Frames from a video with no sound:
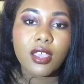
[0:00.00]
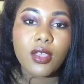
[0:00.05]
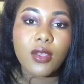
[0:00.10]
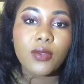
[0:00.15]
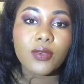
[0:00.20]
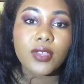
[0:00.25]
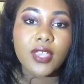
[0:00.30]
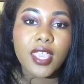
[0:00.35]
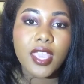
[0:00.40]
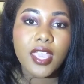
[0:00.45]

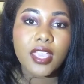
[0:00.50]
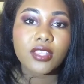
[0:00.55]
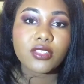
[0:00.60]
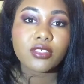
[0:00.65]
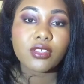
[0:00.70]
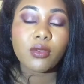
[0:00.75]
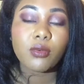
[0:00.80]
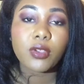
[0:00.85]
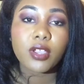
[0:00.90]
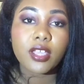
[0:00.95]
okay,
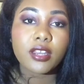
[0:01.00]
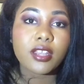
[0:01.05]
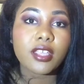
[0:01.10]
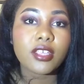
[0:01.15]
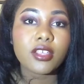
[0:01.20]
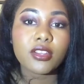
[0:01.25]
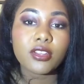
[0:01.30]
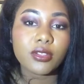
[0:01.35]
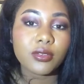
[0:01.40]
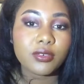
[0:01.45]
so we're gonna
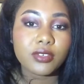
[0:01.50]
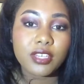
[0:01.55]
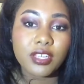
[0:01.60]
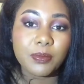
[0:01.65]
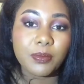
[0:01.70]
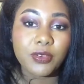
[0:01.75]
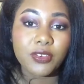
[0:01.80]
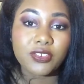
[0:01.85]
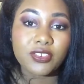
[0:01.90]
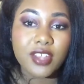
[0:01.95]
include
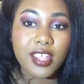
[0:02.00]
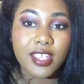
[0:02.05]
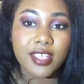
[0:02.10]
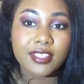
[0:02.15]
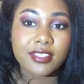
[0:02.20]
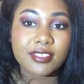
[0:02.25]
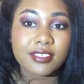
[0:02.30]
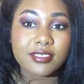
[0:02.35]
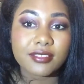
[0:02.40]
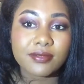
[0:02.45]
deeper
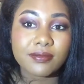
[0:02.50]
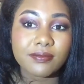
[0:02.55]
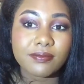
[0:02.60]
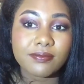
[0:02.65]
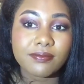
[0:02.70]
shades.